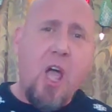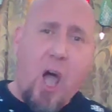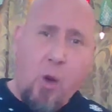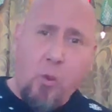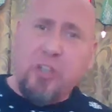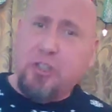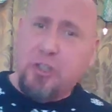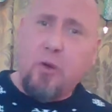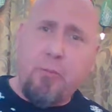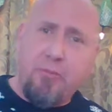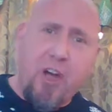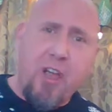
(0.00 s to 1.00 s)
I wish
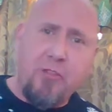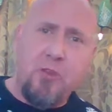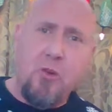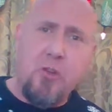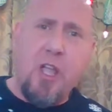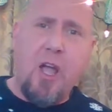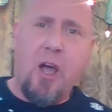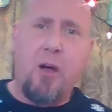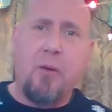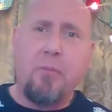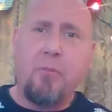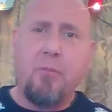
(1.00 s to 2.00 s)
brave new year
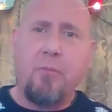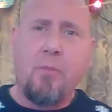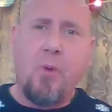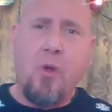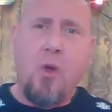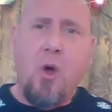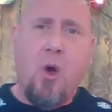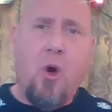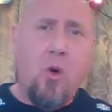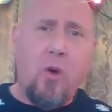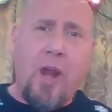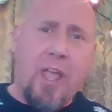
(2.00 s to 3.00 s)

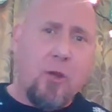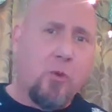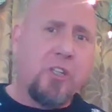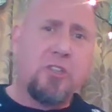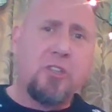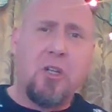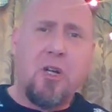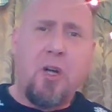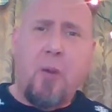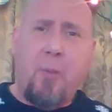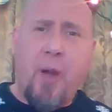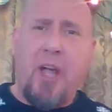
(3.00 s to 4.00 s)
all anguish,
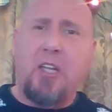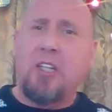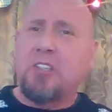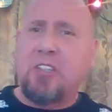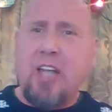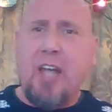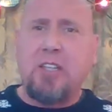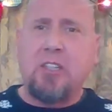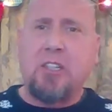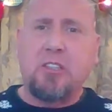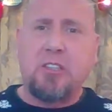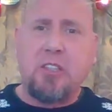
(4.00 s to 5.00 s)
pain, and
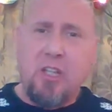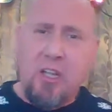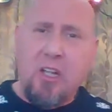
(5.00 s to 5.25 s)
sadness.